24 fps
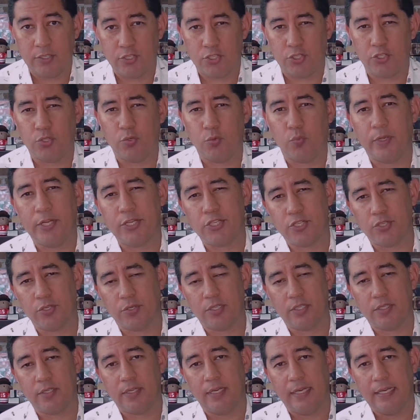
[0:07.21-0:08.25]
Do you wish you
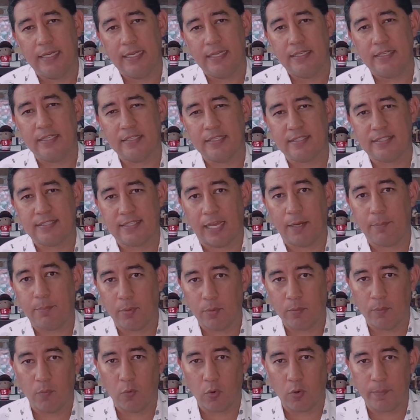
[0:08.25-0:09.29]
could disciple
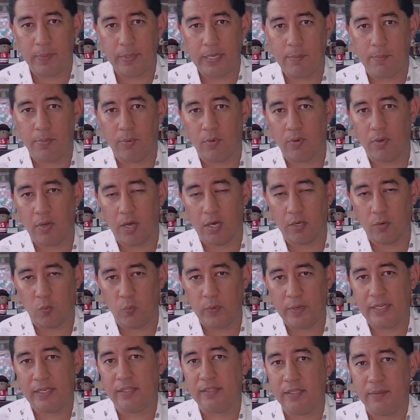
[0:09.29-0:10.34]
more people on a
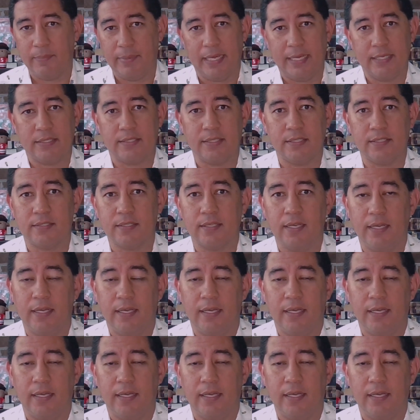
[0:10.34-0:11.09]
weekly basis,